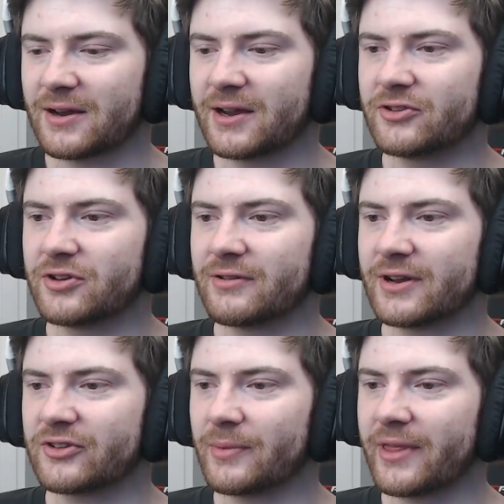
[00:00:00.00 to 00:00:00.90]

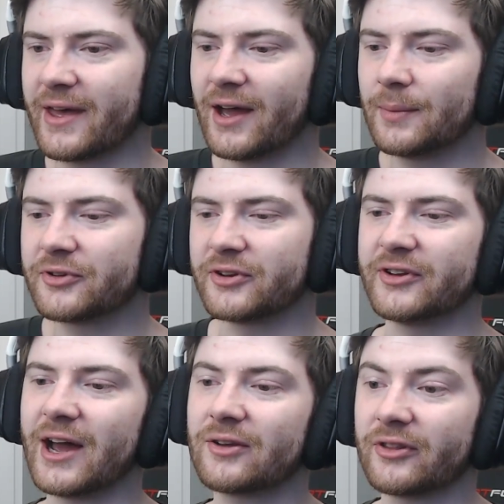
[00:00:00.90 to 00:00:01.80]
considering some of their ups and
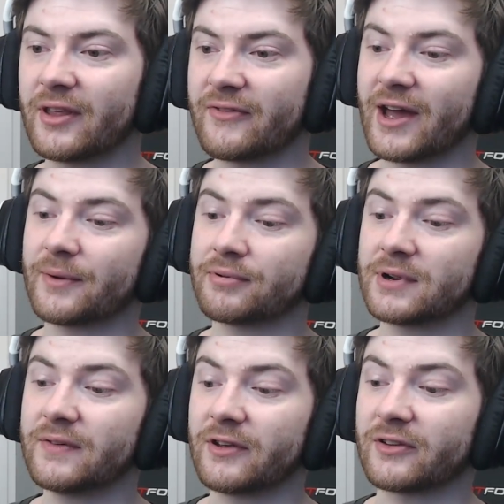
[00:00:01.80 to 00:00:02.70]
downs that they've had
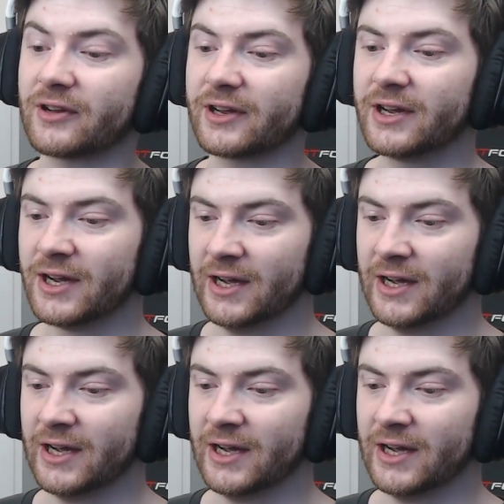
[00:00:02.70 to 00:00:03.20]
previously.